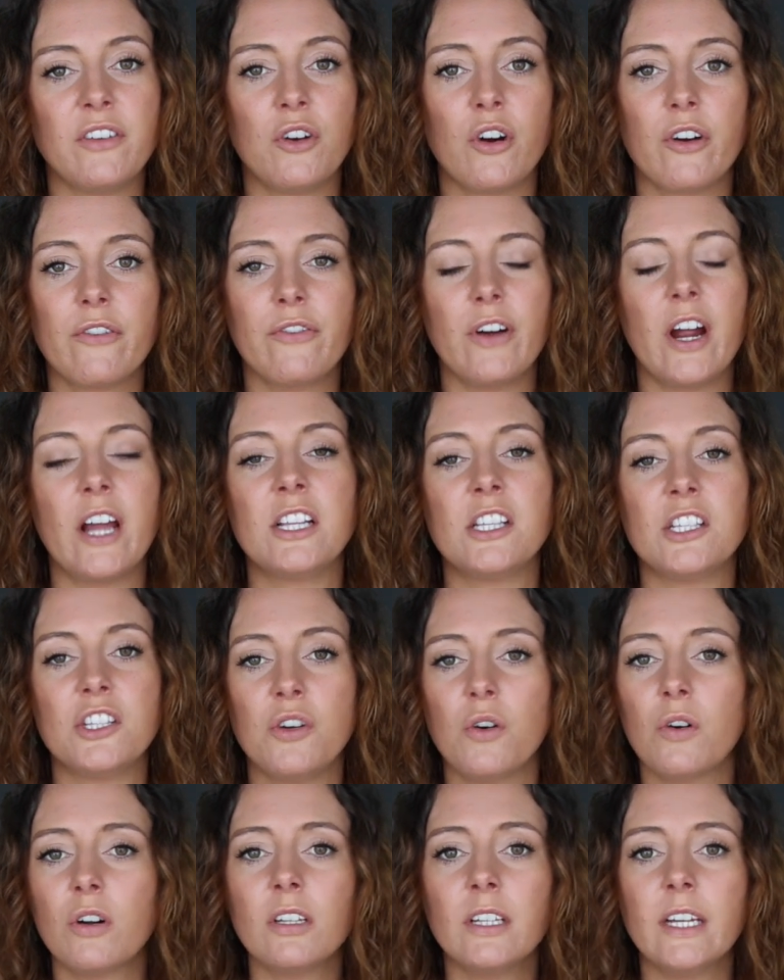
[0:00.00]
your friends
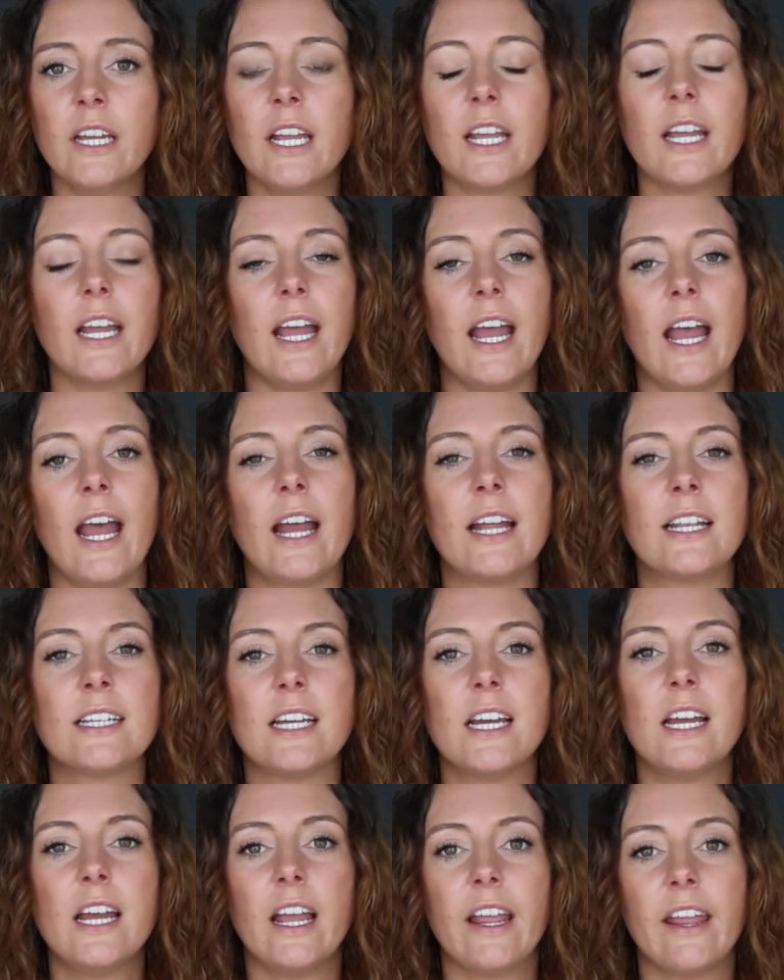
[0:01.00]
your link and
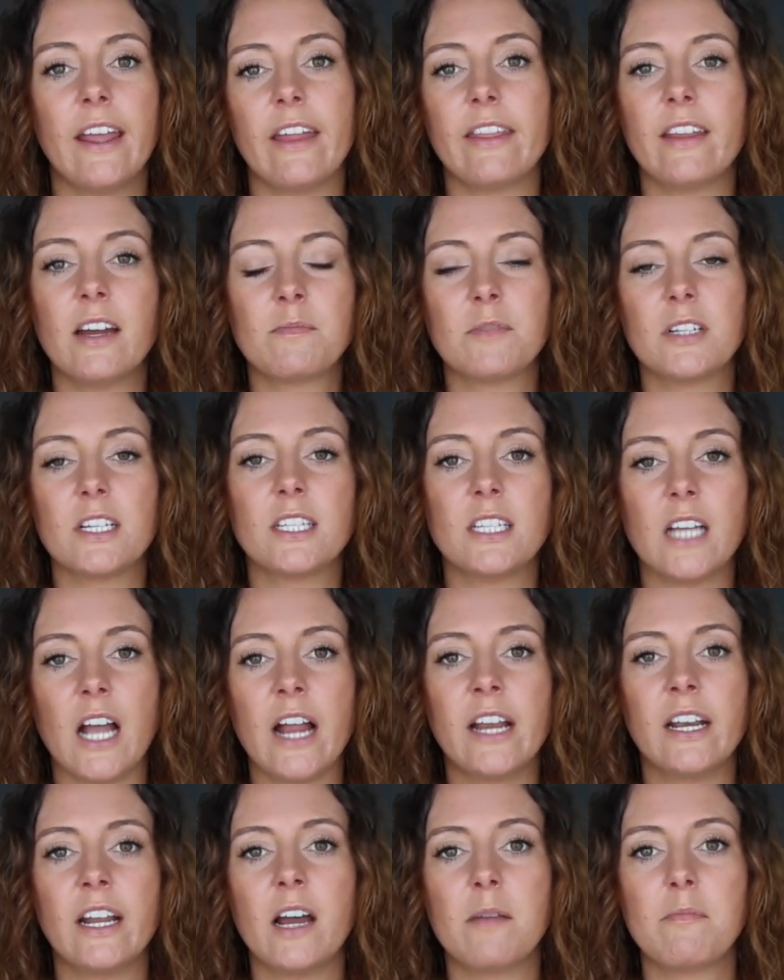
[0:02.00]
get them to
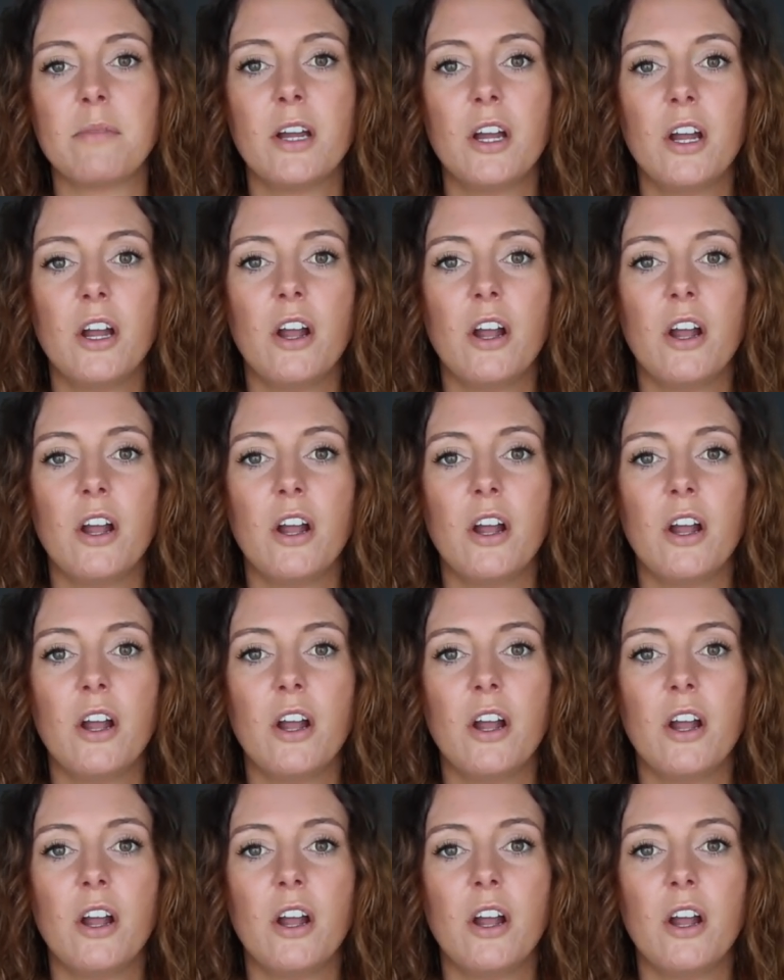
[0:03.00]
sign up